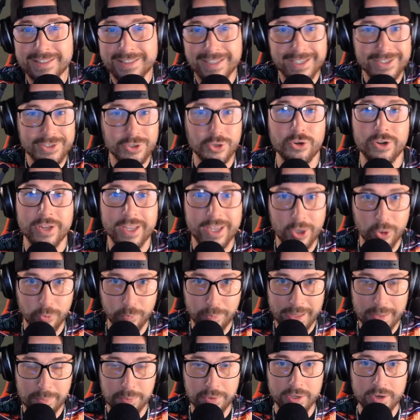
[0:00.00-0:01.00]
easier to kill
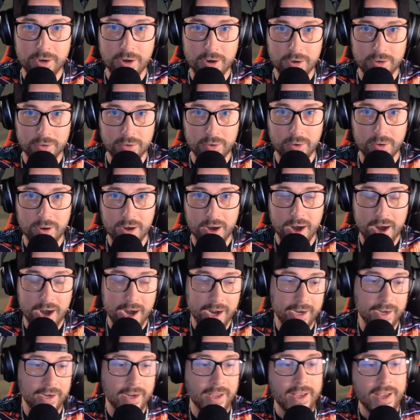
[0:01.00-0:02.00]
people in hardcore, all
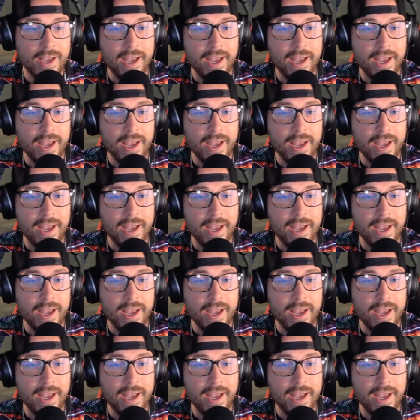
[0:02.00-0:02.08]
right?